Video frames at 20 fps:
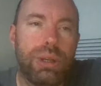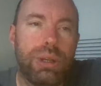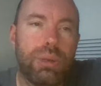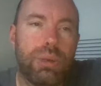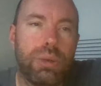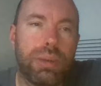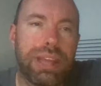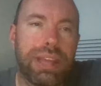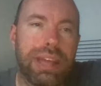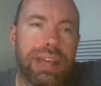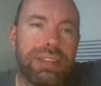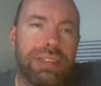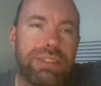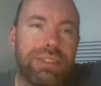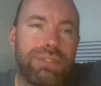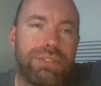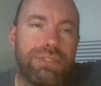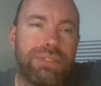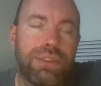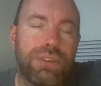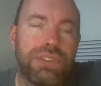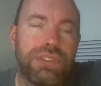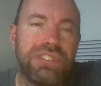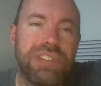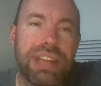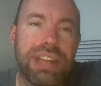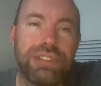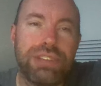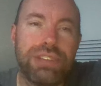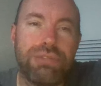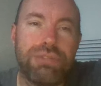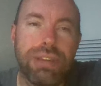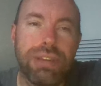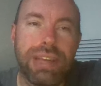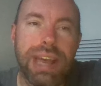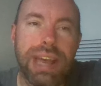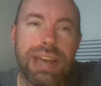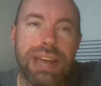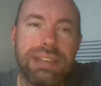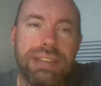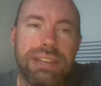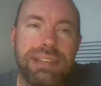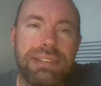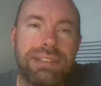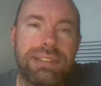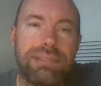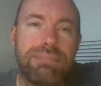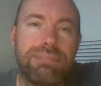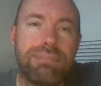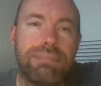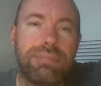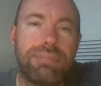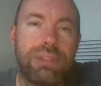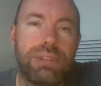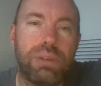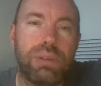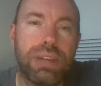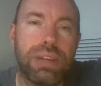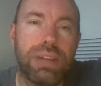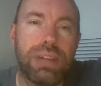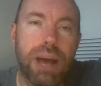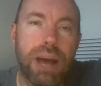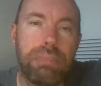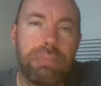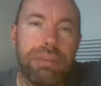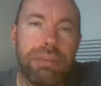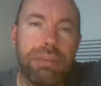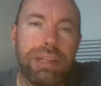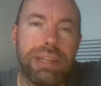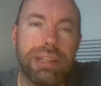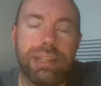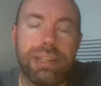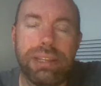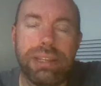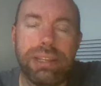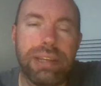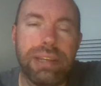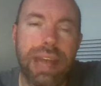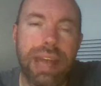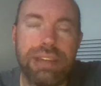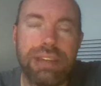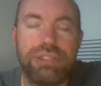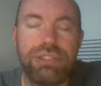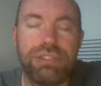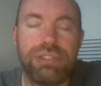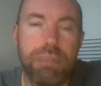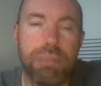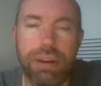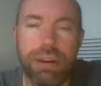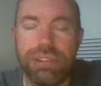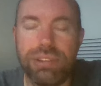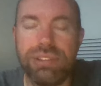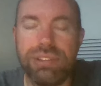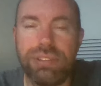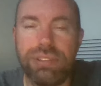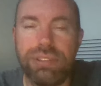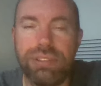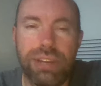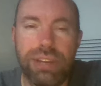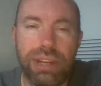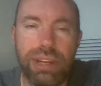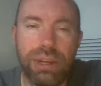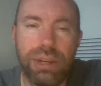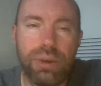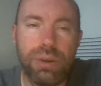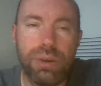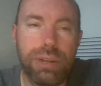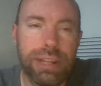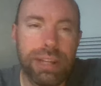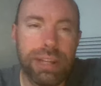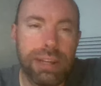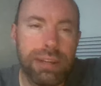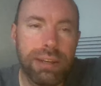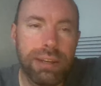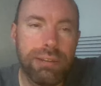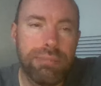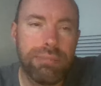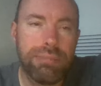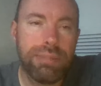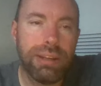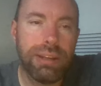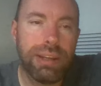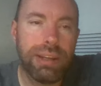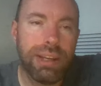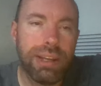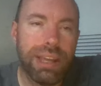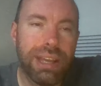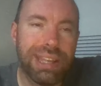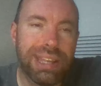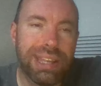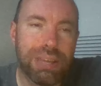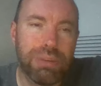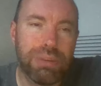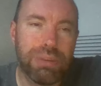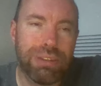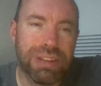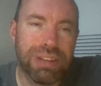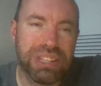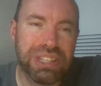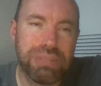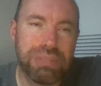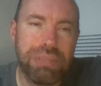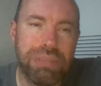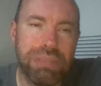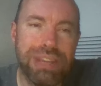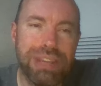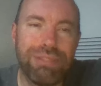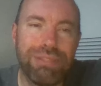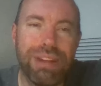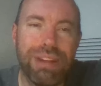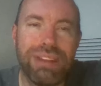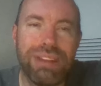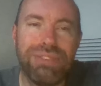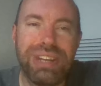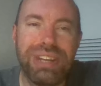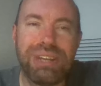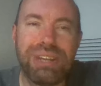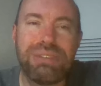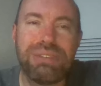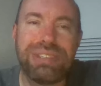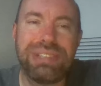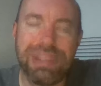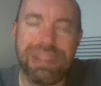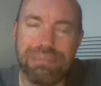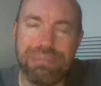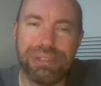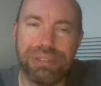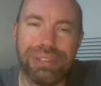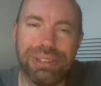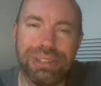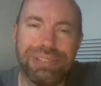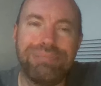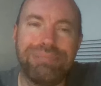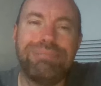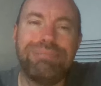we get the first and second screencasts, we copy the extra parts of the video in, and then we run Speedrun Video Assembler.